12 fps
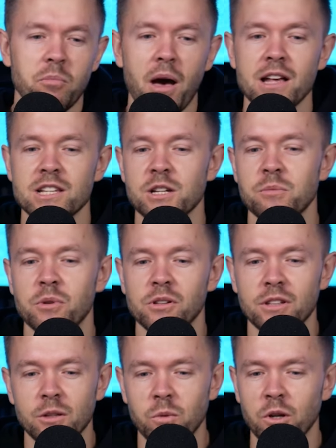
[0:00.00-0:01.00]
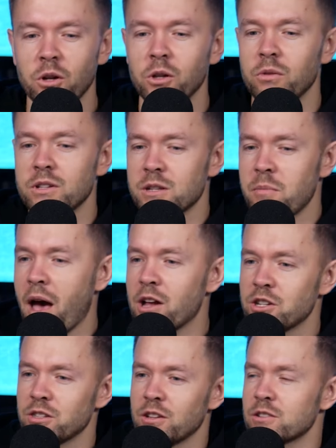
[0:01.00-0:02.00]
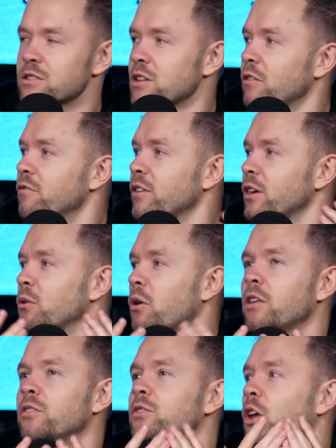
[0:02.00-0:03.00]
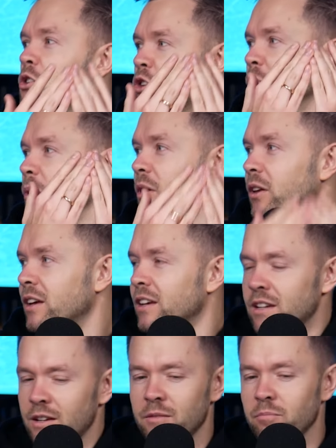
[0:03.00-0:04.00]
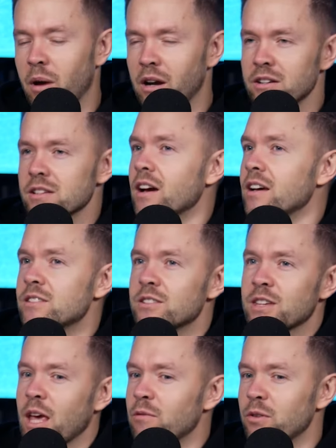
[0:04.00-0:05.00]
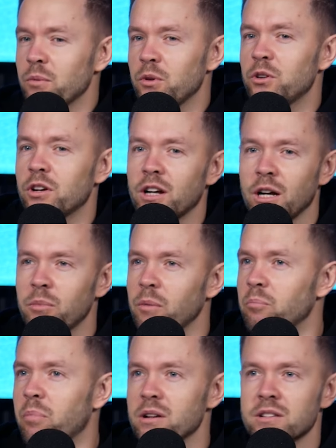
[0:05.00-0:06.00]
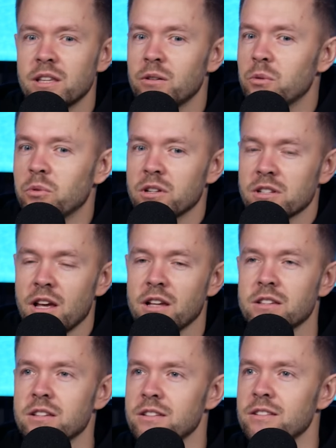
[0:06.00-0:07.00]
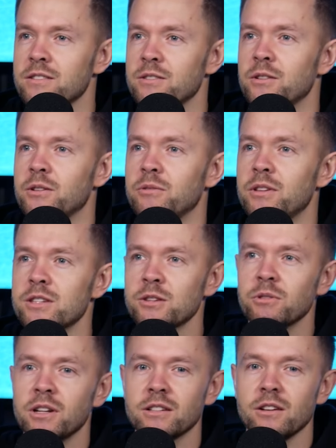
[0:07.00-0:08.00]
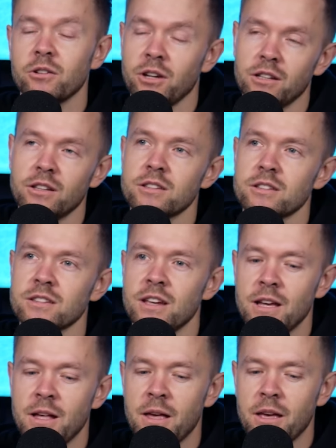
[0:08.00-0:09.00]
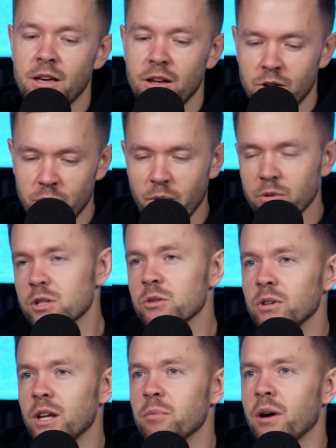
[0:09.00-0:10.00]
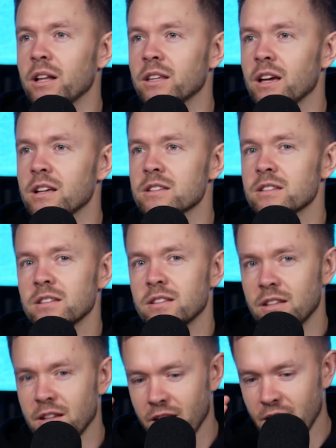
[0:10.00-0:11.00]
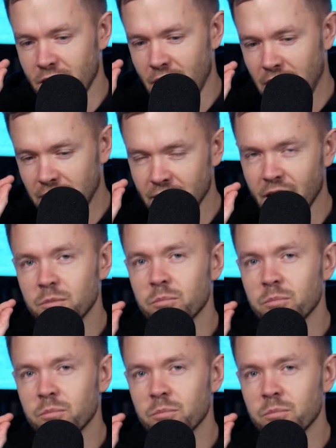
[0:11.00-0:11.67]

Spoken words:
basketball that we always imagined as something, untouchable. Paris guys just came from the EuroCup and bust everyone's asses. So this Q&A, this is our bonus Q&A podcast. The entire